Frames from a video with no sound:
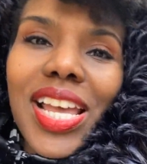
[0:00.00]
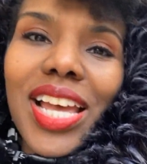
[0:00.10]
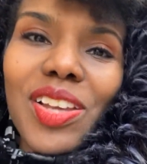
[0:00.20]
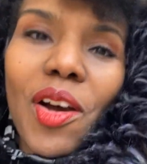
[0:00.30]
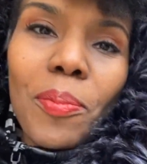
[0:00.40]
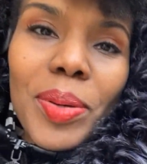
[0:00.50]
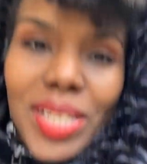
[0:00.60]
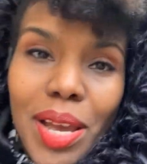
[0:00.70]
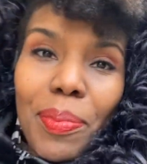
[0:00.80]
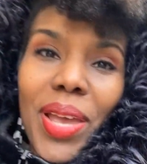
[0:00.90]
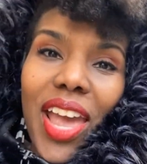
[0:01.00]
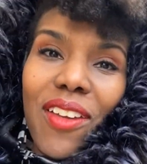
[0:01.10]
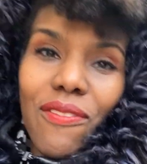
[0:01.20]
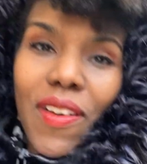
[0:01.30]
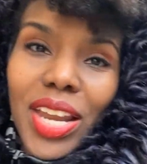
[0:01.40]
has opened up a
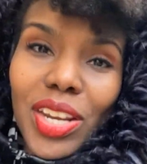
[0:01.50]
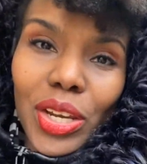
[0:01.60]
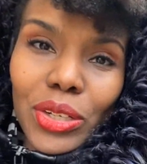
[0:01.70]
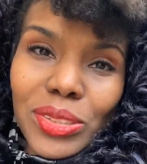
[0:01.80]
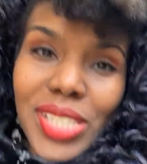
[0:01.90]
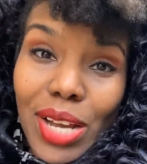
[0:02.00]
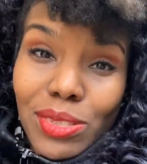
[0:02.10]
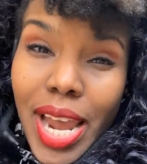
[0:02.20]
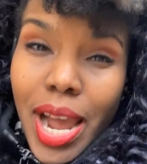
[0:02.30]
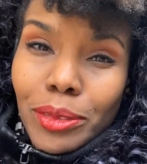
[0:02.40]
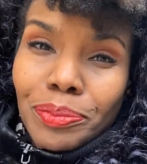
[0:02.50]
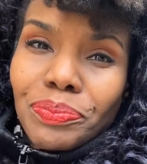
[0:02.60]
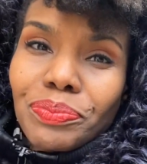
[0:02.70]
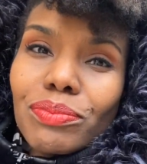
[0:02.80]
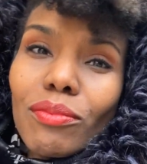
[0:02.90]
venue downtown
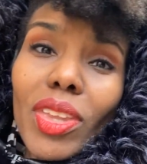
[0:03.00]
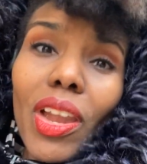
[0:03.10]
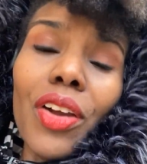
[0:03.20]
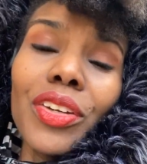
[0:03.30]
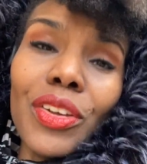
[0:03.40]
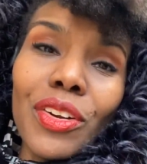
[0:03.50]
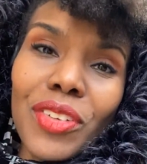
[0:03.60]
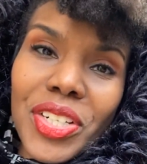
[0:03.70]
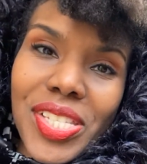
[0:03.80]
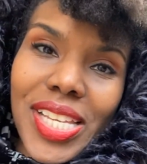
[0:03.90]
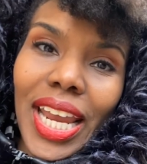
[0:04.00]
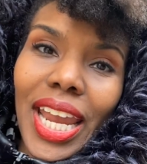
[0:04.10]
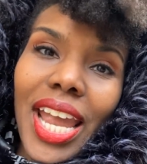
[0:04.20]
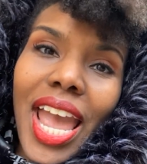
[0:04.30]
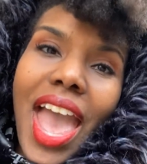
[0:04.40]
on
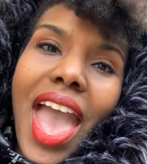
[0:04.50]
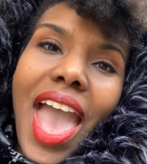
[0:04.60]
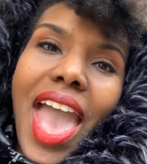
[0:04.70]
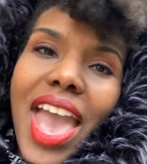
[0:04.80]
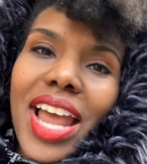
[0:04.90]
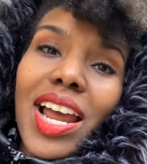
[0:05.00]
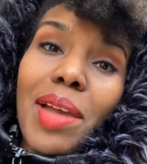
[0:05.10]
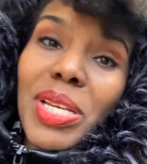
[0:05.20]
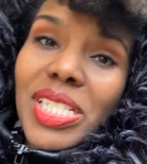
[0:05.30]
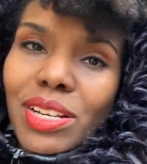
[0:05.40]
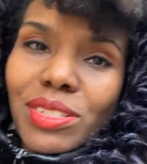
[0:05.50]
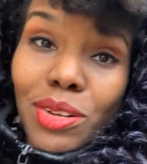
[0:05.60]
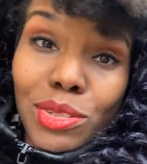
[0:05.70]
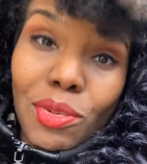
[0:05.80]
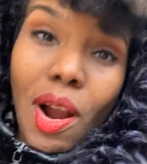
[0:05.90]
University, and I mean
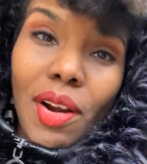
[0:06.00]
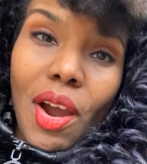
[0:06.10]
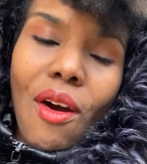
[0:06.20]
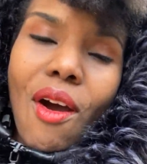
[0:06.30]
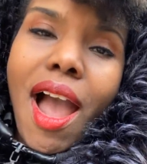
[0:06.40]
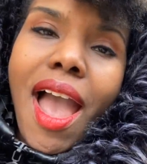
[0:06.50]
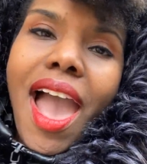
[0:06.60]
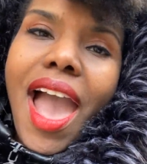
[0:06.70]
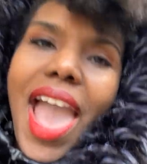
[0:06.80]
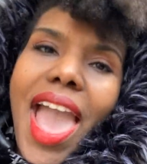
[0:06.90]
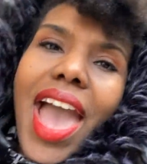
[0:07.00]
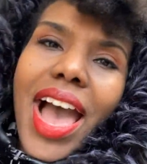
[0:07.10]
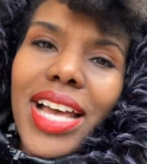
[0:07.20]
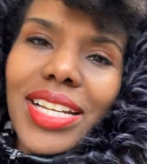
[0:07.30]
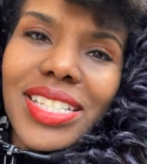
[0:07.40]
downtown Toronto,
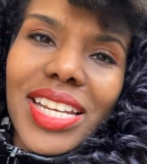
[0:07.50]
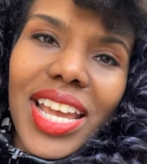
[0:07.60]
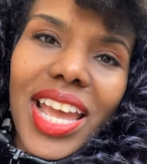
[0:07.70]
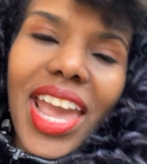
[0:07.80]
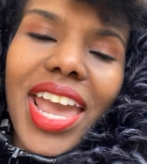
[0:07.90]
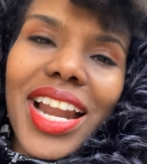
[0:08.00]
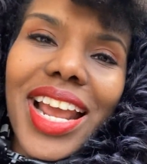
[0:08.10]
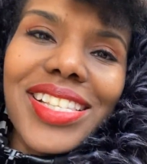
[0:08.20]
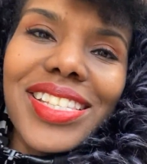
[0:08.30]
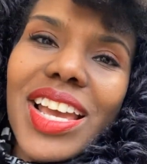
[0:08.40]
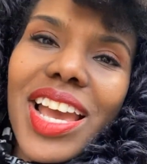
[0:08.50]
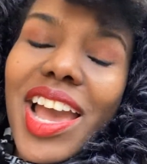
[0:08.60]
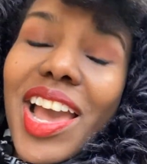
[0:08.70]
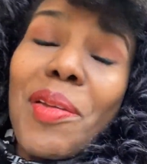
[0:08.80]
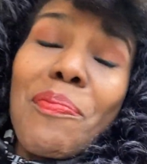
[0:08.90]
and it is
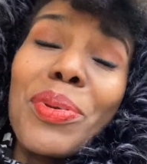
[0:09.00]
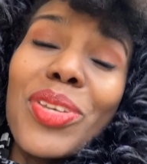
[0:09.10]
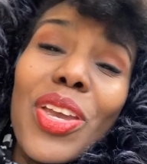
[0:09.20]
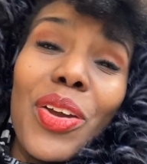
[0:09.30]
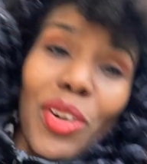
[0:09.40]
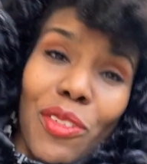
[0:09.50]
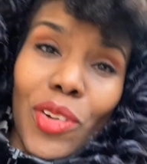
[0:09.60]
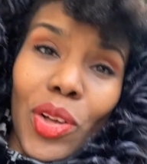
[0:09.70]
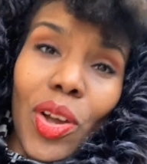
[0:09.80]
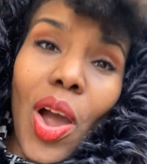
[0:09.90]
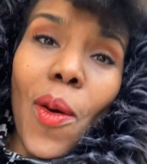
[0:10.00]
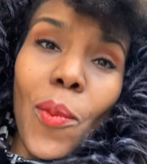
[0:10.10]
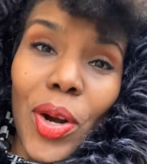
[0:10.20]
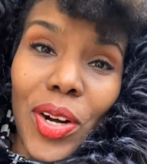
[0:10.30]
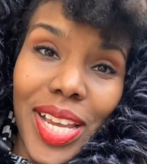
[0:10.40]
a beautiful
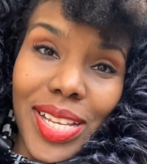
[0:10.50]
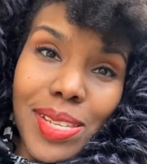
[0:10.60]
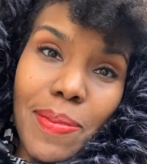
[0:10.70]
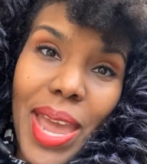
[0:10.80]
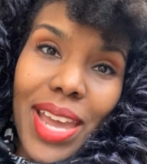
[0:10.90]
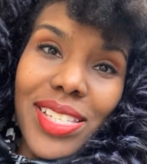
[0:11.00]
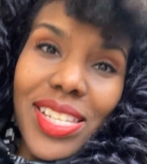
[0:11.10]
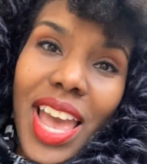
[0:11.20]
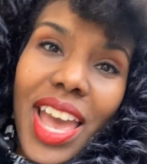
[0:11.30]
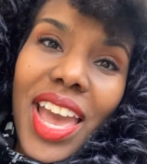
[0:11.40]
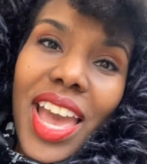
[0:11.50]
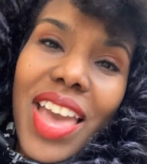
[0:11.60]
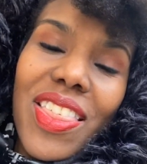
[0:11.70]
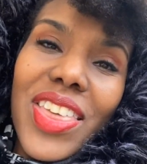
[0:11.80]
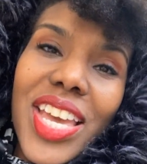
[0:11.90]
co-working space.
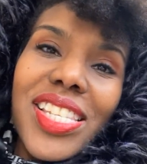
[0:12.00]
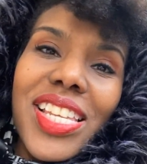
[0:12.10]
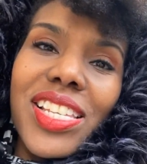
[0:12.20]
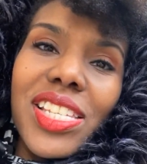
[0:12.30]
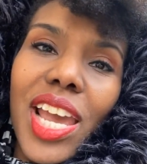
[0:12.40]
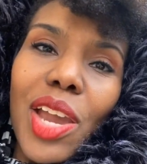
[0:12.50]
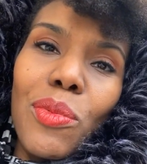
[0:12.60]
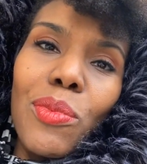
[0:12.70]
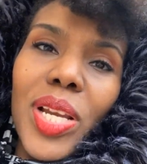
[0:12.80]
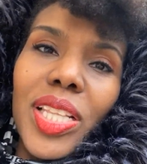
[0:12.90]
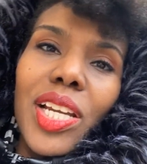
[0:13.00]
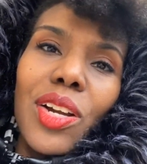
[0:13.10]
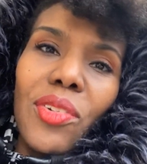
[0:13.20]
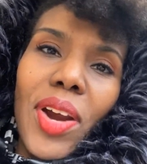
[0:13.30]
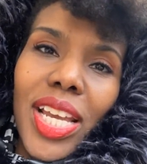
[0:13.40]
This is a really
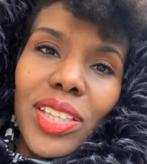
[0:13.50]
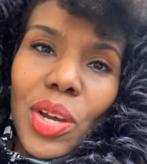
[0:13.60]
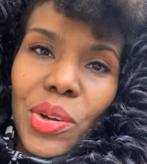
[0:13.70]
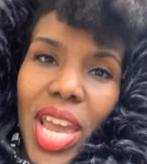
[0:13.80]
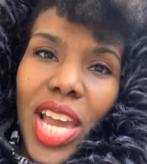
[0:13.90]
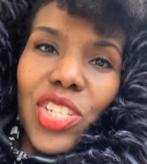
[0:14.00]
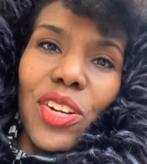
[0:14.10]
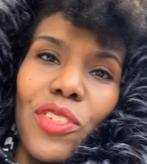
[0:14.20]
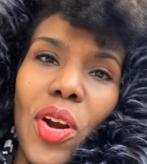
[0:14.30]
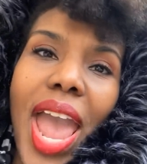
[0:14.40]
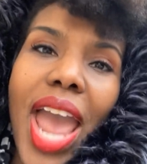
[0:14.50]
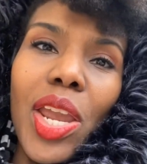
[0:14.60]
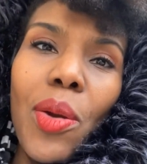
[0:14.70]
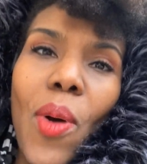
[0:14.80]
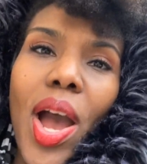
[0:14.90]
great location for
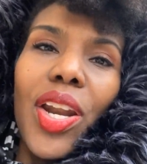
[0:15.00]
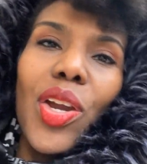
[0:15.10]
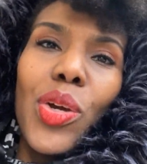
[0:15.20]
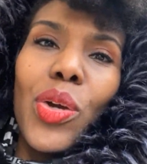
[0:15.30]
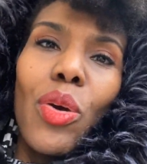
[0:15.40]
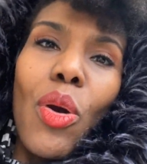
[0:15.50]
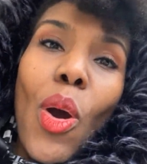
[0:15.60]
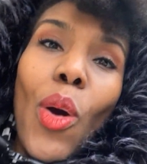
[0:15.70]
anyone who